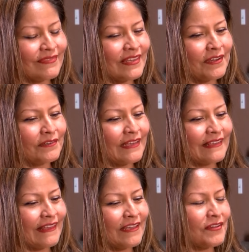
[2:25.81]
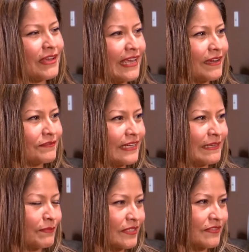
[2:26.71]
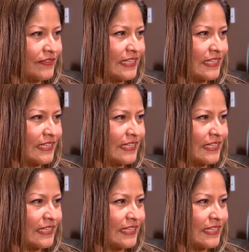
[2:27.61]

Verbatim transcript: you know, like, like you can get reimbursed for